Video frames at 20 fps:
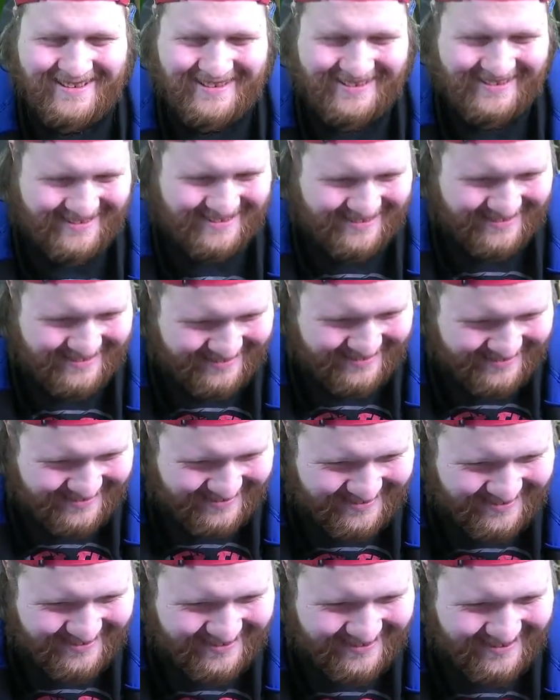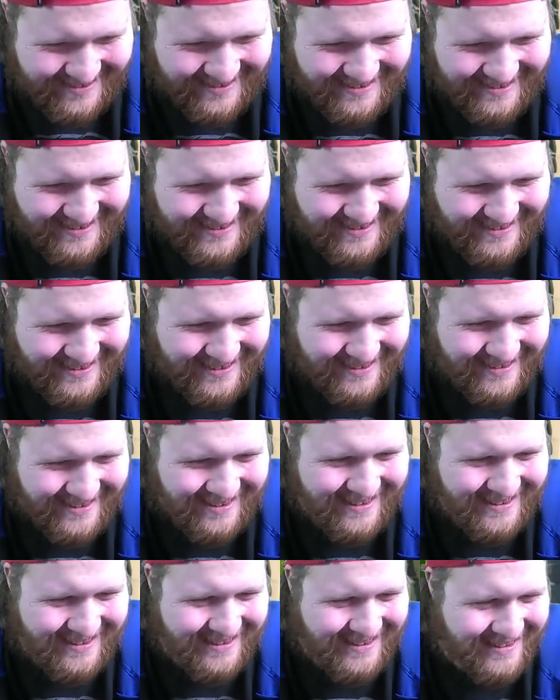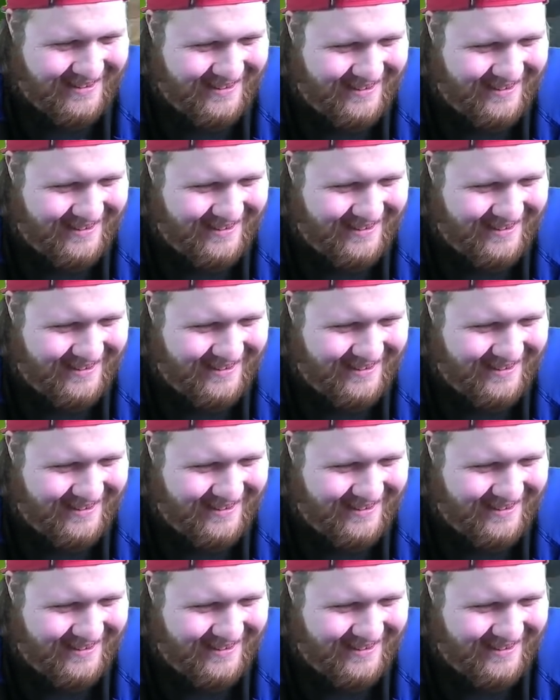Nothing is said.